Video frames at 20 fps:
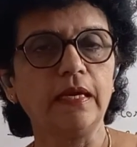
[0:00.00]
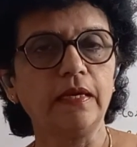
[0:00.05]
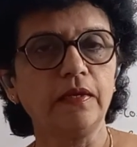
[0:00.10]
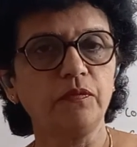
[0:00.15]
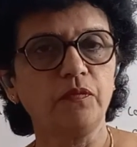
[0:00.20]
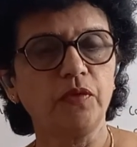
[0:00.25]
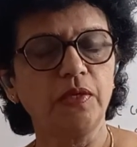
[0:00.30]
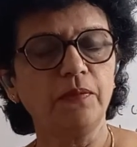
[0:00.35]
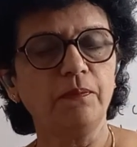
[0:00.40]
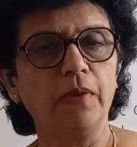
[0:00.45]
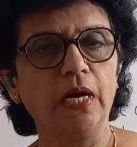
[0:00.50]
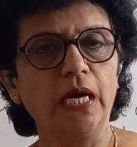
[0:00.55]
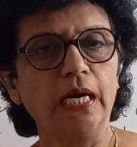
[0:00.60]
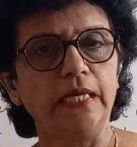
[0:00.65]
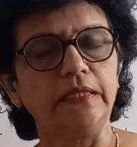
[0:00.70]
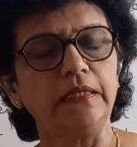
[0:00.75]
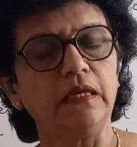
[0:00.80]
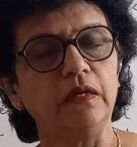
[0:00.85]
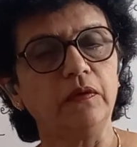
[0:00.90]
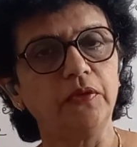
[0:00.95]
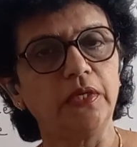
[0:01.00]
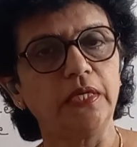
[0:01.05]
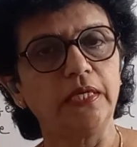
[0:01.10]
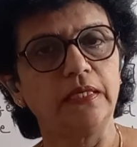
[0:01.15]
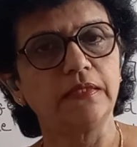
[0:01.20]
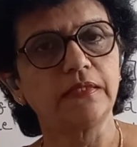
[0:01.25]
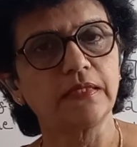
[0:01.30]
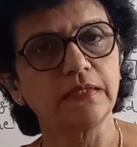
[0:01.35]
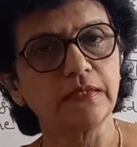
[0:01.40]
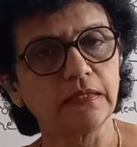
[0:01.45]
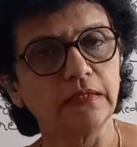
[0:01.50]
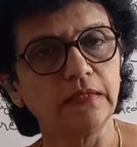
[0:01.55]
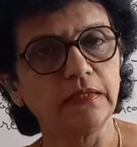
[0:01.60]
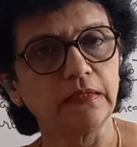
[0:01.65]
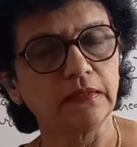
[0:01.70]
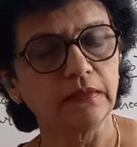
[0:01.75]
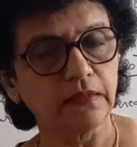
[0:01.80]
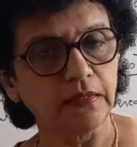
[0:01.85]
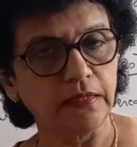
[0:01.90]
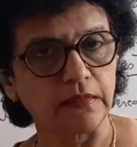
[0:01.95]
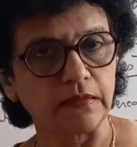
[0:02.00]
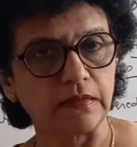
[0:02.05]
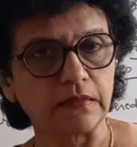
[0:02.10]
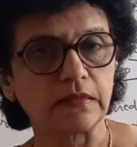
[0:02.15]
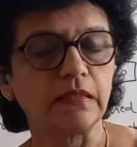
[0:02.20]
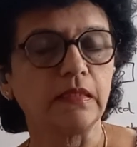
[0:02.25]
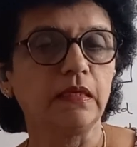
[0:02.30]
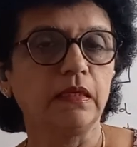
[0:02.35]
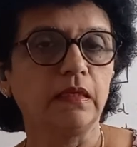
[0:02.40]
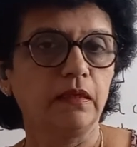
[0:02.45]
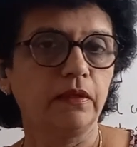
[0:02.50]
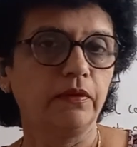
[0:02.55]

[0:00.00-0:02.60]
and we buy our necessary things,